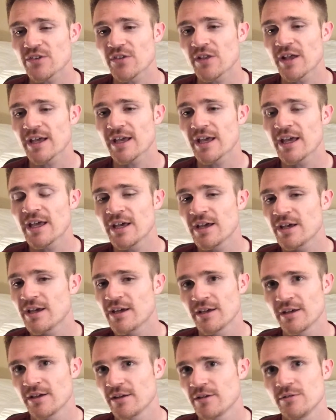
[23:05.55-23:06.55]
Like,
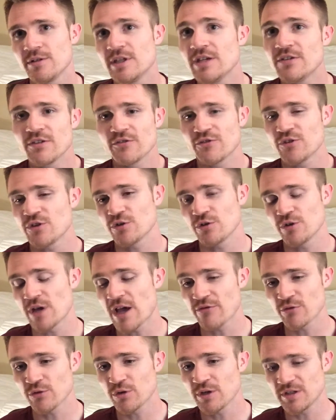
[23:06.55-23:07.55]
even if
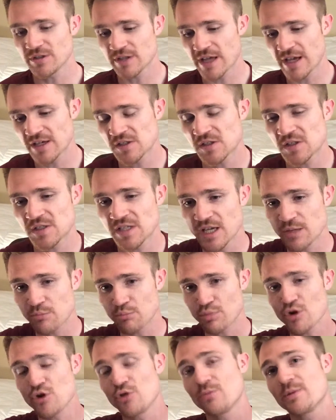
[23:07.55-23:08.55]
everyone has the same
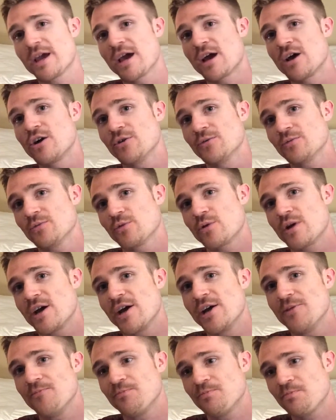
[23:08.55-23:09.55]
probe count,
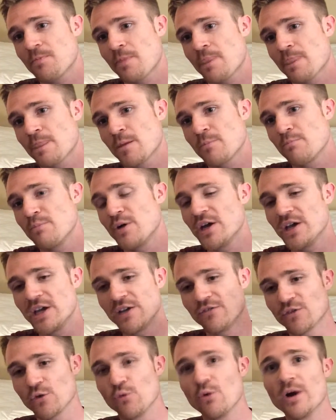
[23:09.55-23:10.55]
right? But if
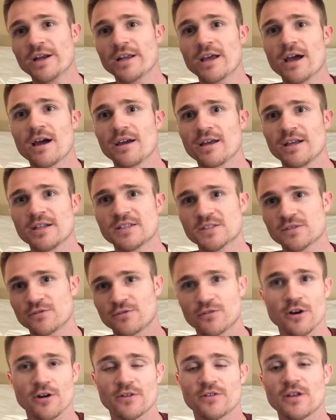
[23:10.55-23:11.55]
the one guy gets the
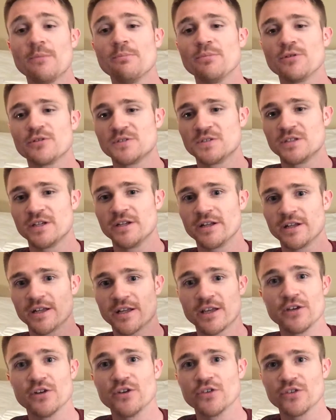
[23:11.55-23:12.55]
Dark Templars in and
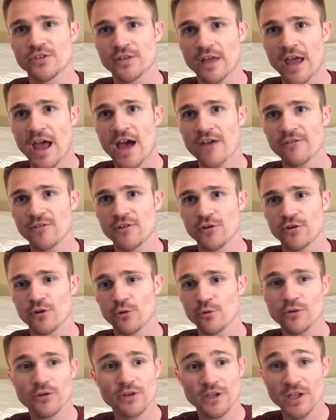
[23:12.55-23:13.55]
kills half of it,
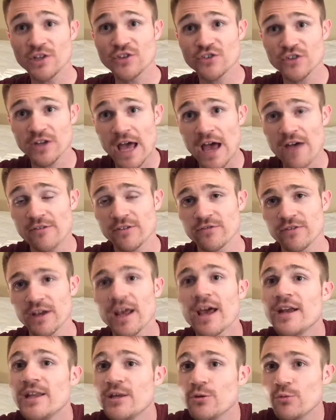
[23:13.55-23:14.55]
well, he should have an advantage,
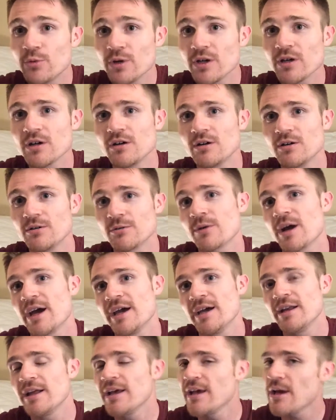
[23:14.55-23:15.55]
and he will,
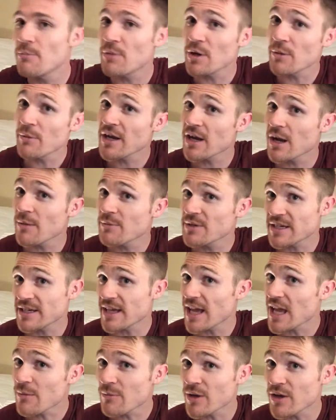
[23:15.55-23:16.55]
right? But it may not be a
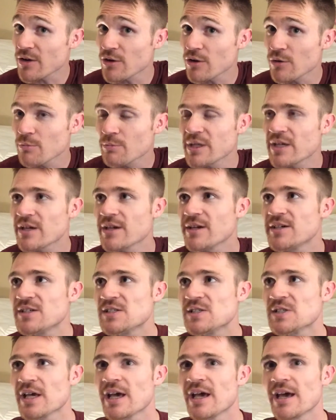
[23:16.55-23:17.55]
game ender
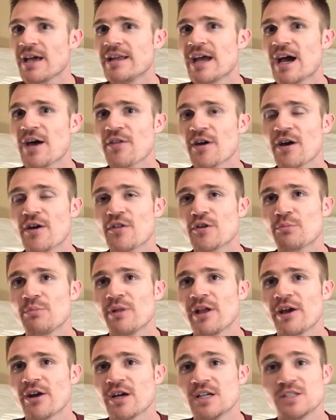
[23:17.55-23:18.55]
because now the other
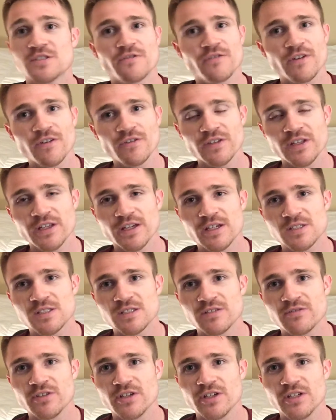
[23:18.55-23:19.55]
player has 50
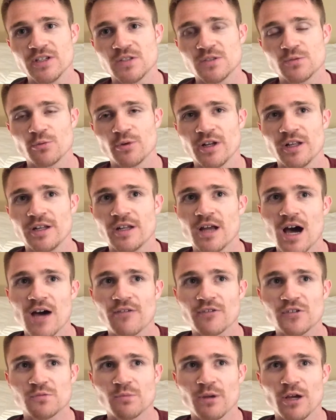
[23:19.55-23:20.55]
SCVs when a
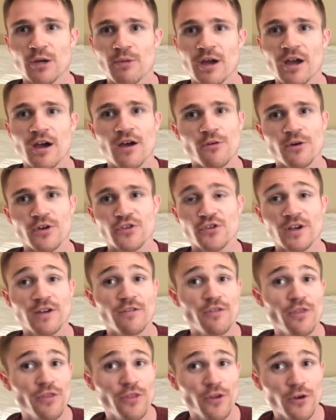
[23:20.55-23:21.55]
novice player might otherwise only have
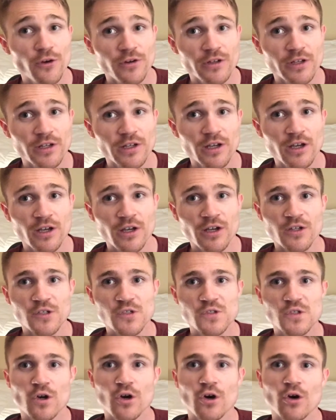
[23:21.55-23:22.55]
30.
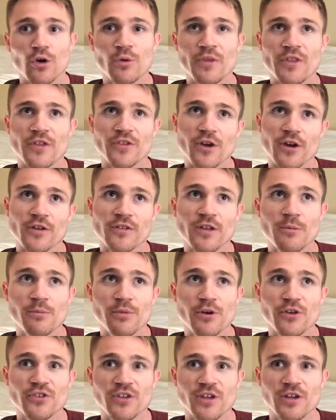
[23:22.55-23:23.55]
So when the Dark
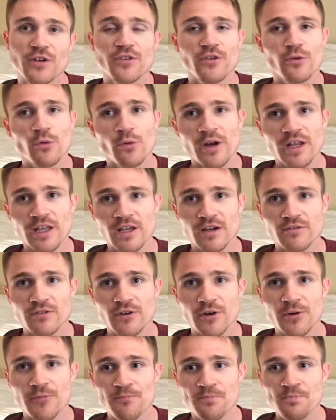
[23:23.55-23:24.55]
Templars kill 20 of
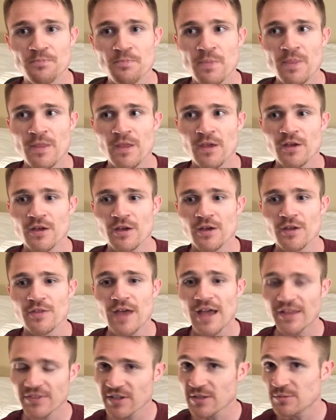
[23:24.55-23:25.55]
them,
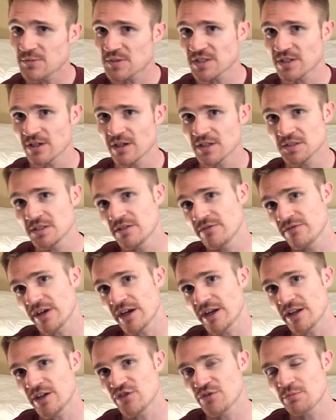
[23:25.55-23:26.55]
that team still has an
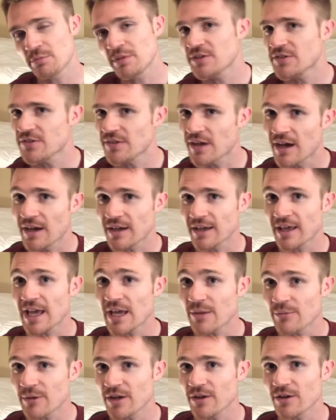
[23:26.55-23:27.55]
advantage, but it's not a
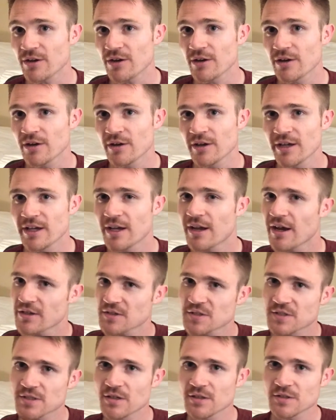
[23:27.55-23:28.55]
game ender. It kind of
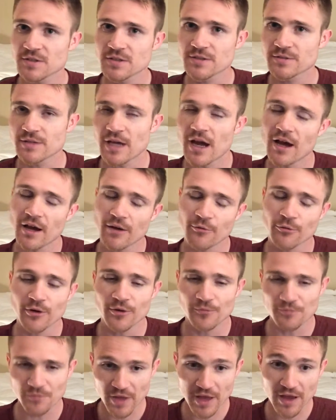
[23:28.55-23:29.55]
solves,
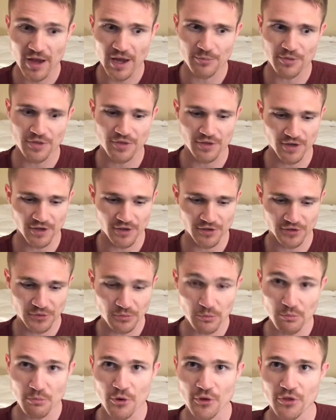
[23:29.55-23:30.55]
hypothetically,
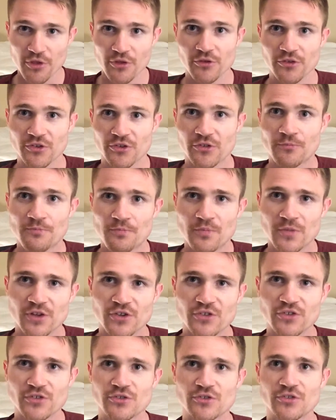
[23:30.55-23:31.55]
both those
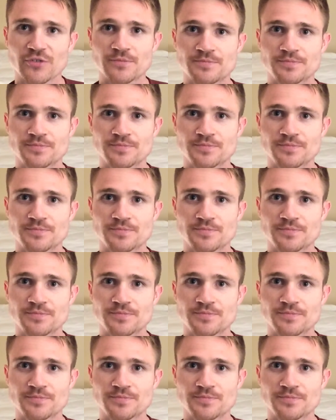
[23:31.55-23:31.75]
issues.